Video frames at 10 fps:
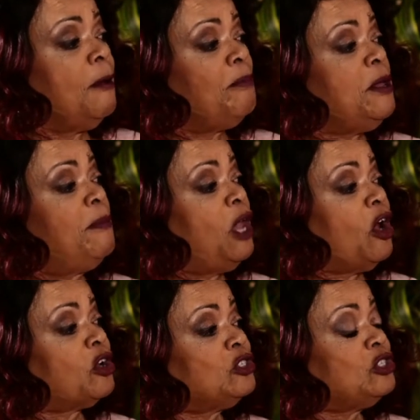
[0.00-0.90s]
People are
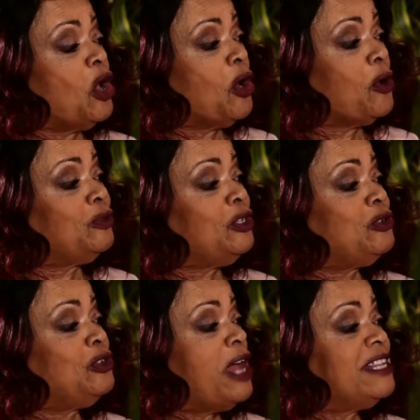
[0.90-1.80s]
concerned that
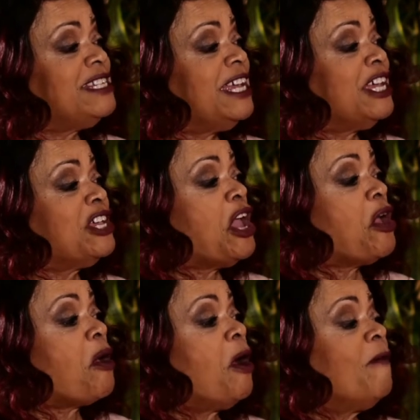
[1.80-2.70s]
you're not taking
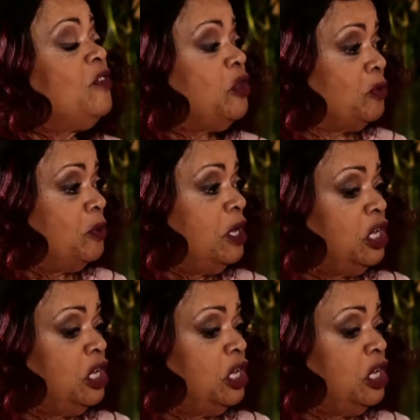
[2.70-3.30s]
care of you.